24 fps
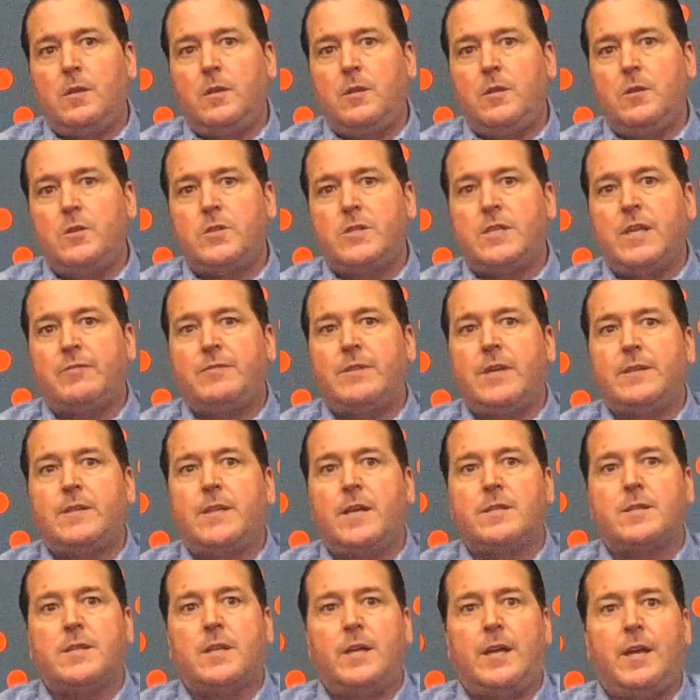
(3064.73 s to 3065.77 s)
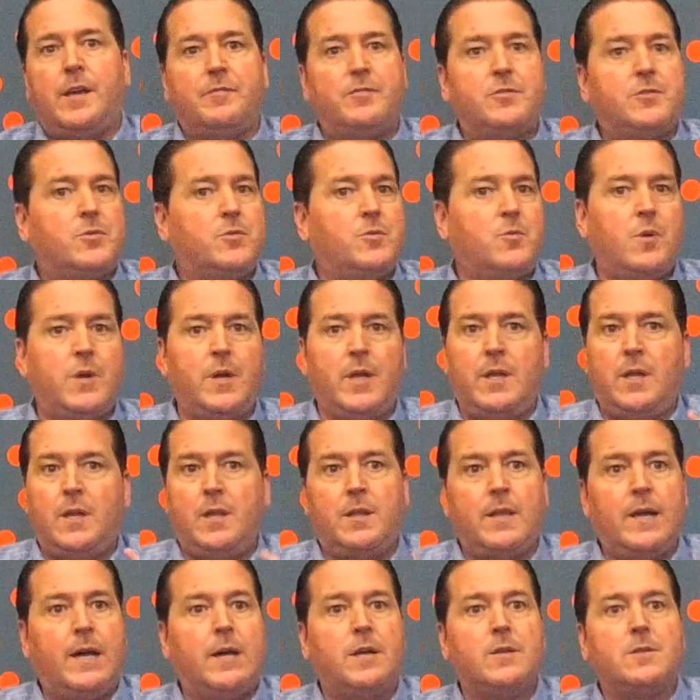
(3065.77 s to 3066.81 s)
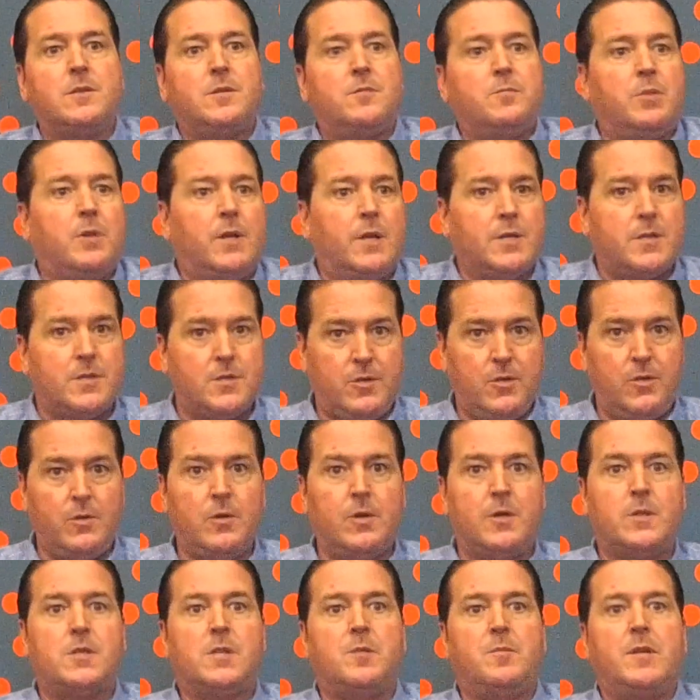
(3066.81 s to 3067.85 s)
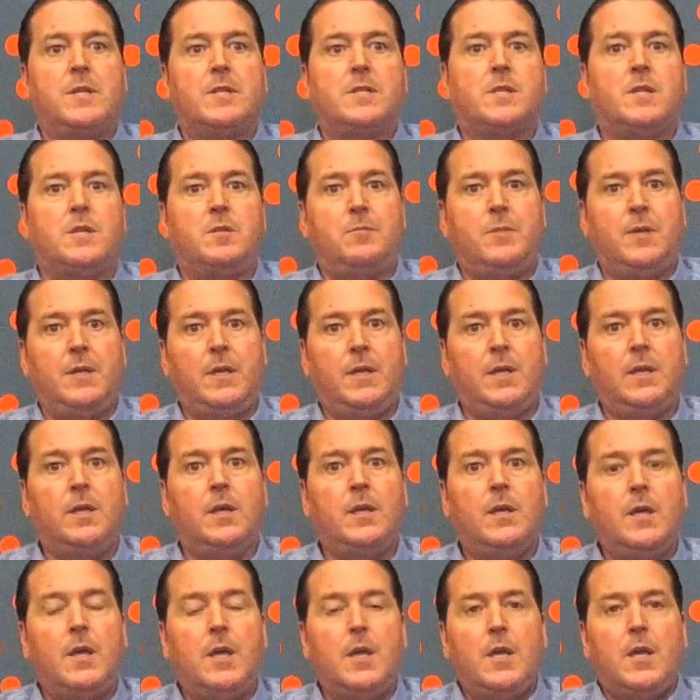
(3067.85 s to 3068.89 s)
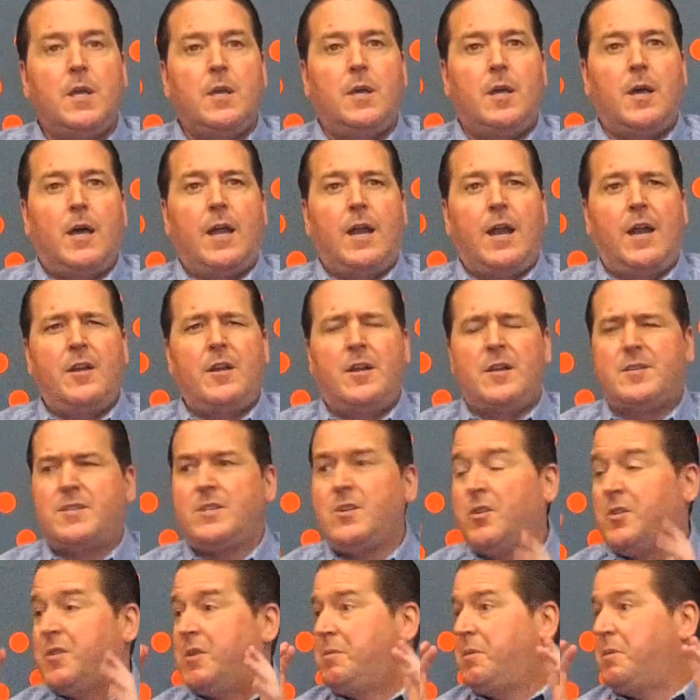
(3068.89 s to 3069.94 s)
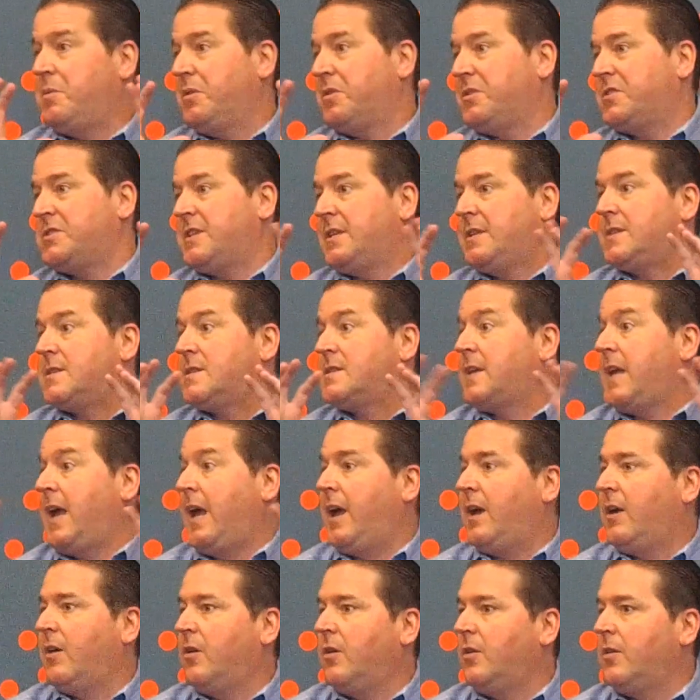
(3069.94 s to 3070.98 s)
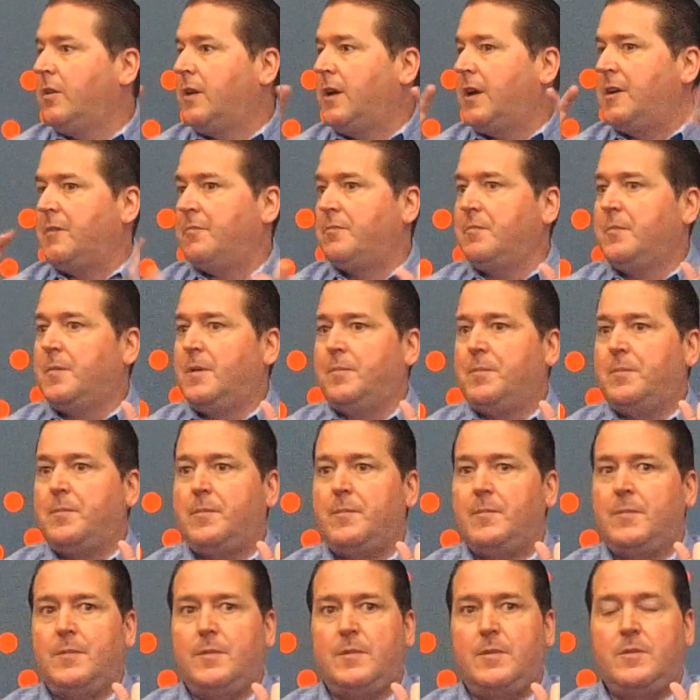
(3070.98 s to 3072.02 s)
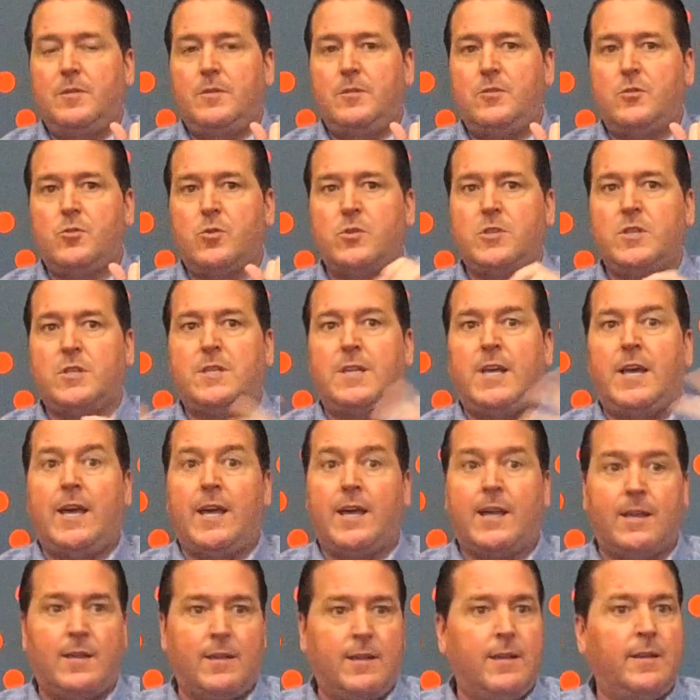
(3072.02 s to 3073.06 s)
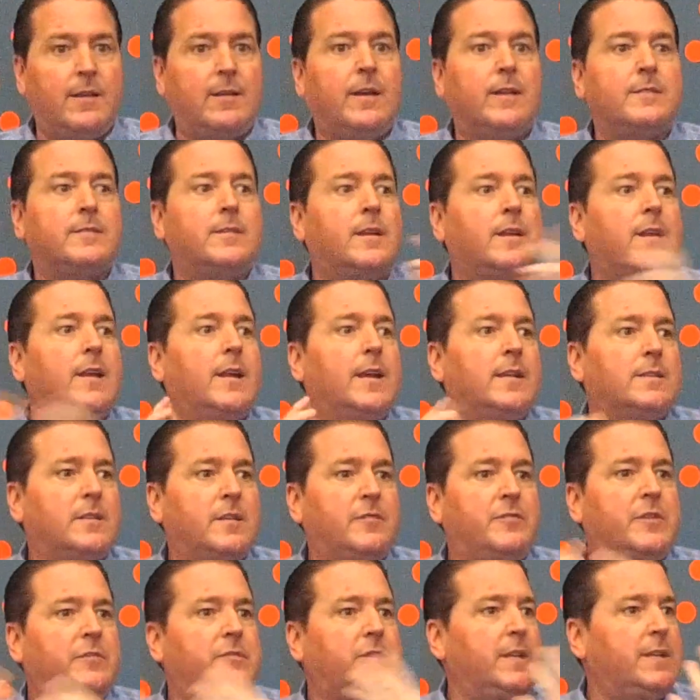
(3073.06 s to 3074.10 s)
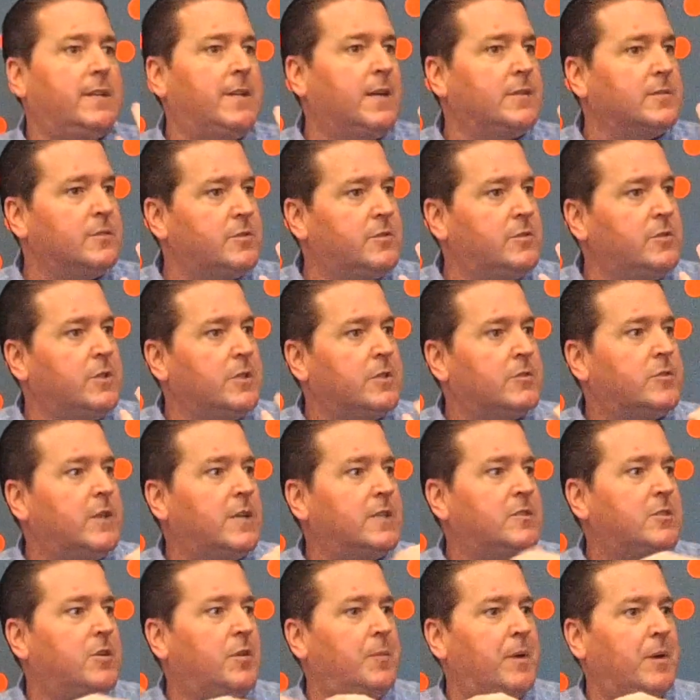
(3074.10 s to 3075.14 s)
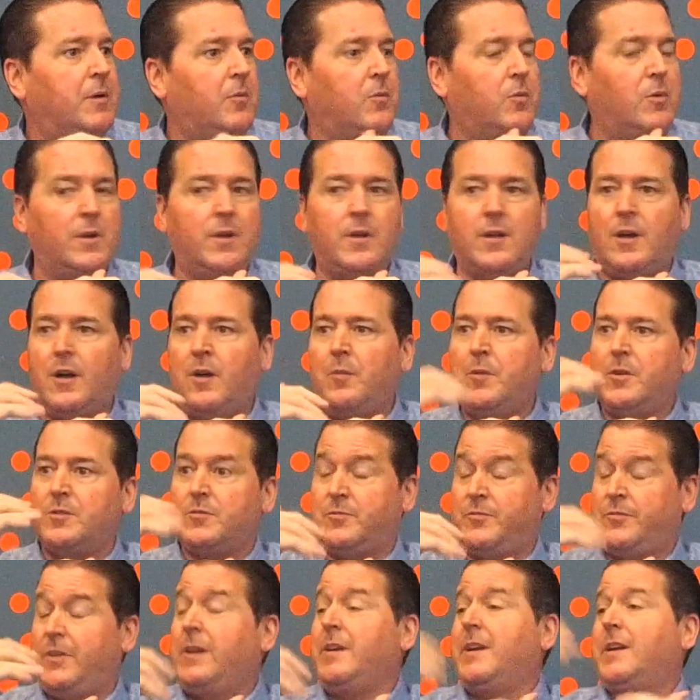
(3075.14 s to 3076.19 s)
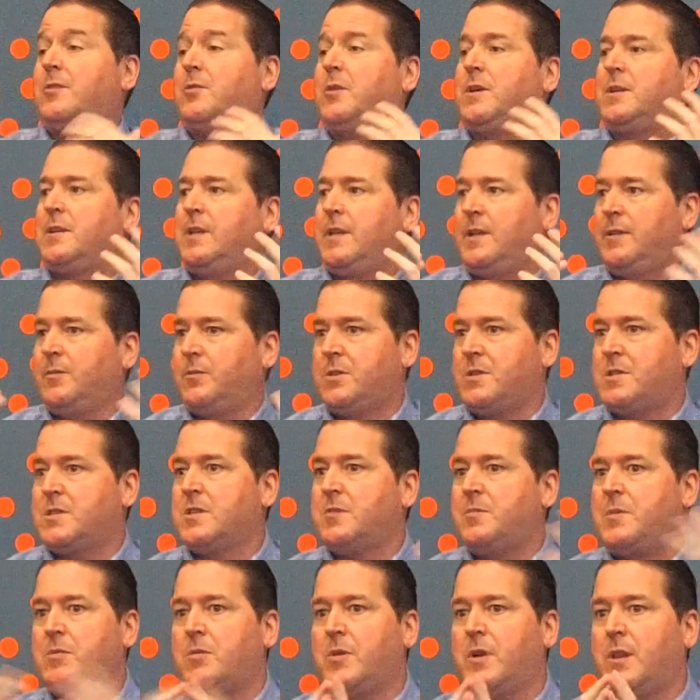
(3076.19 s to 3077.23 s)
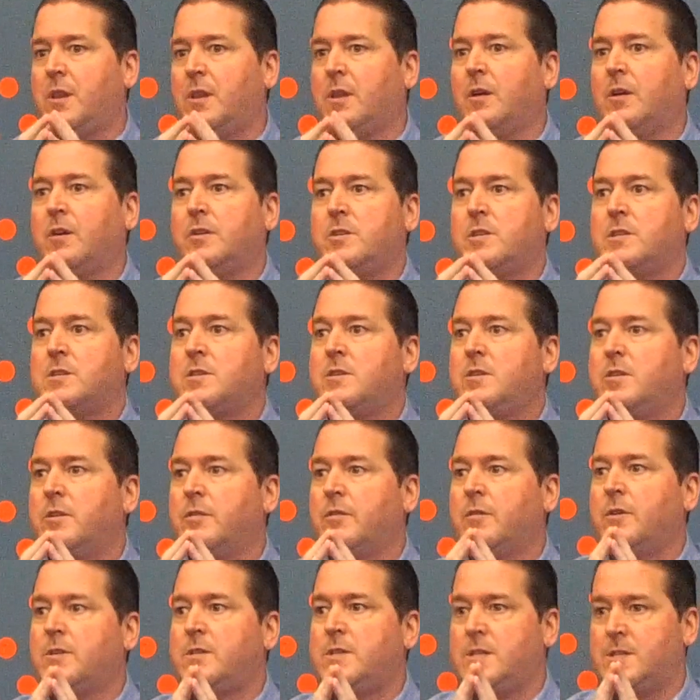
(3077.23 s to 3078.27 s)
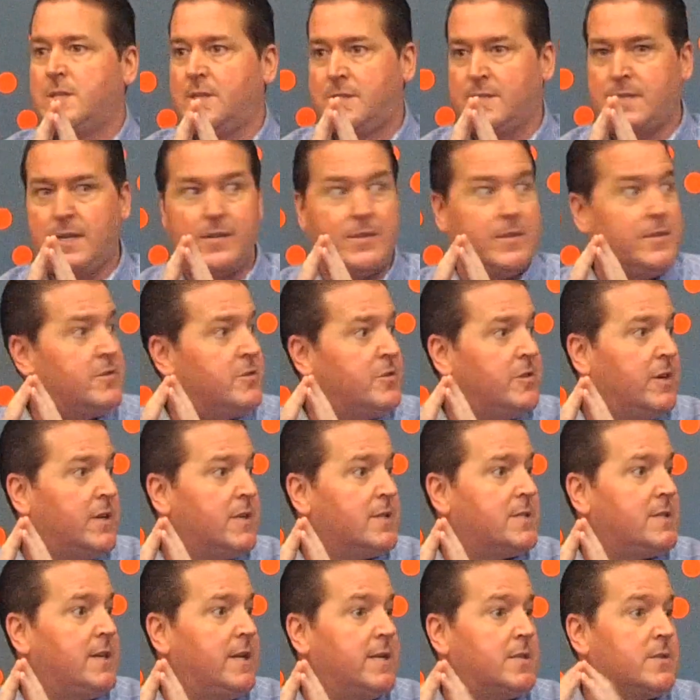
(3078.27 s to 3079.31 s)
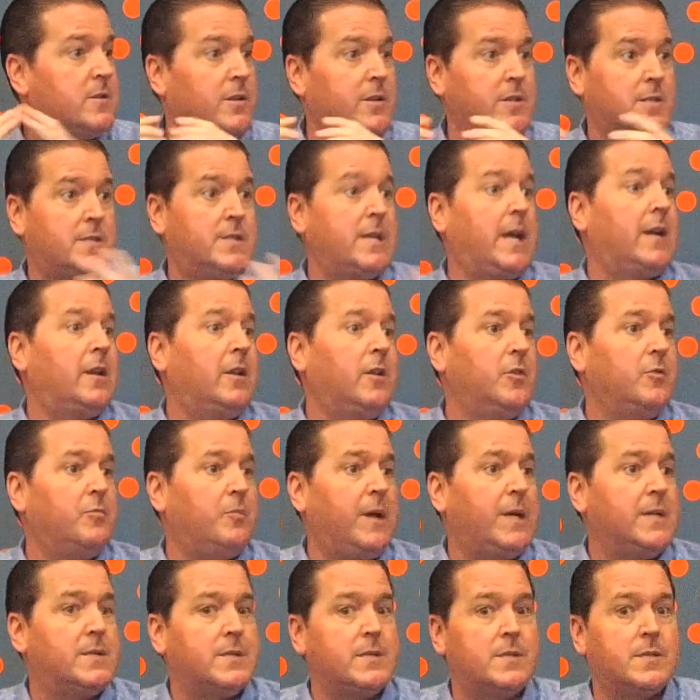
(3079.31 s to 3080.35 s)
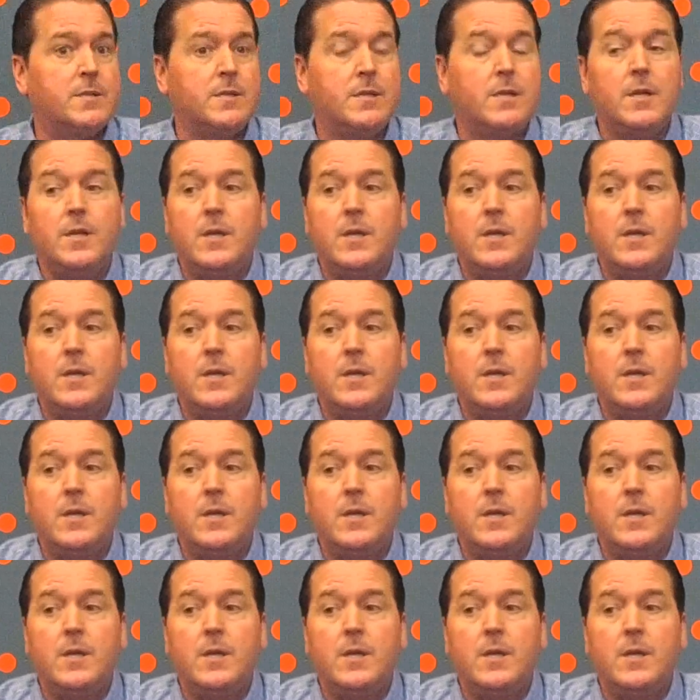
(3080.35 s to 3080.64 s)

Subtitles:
UCF Downtown is going to have 20,000 plus students. I mean, it's going to be, I still don't think people understand the scale. Georgia Tech in downtown Atlanta has like 15,000 students, right? So, I mean, we're almost very quickly, this is going to be one of the largest universities in the southeastern United States on a standalone basis.